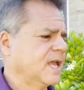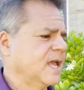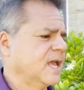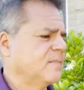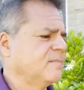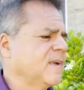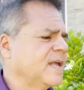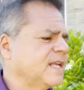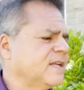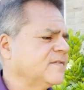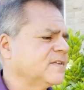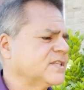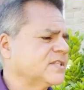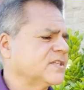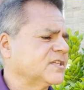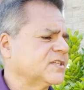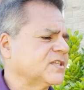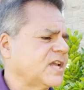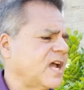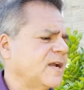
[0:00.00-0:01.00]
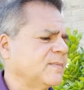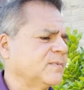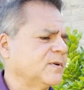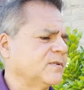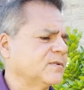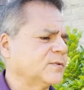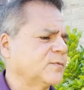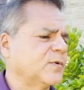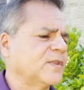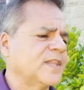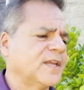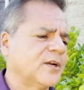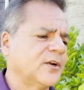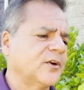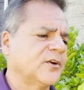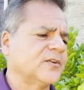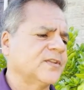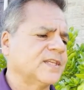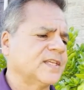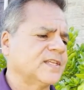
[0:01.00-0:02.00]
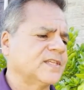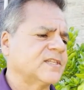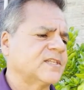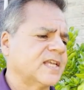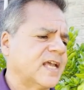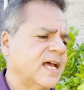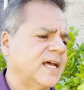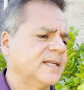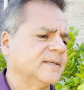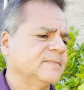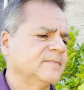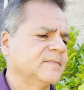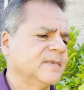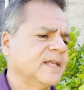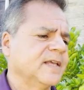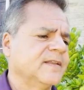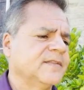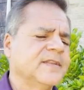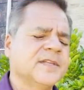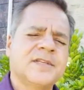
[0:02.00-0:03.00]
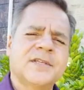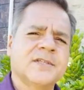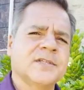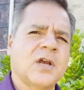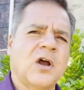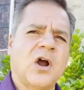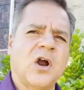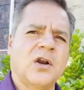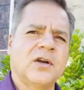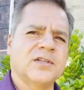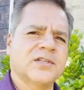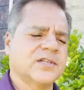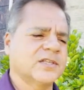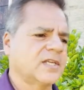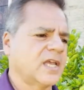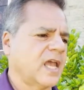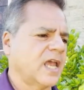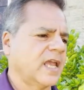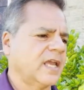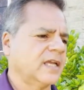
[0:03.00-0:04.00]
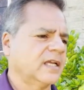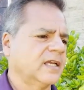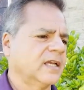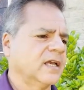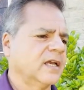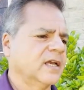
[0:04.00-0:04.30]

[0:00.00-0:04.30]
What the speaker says: Many of his disciples, when they heard this, said, "This is a hard saying.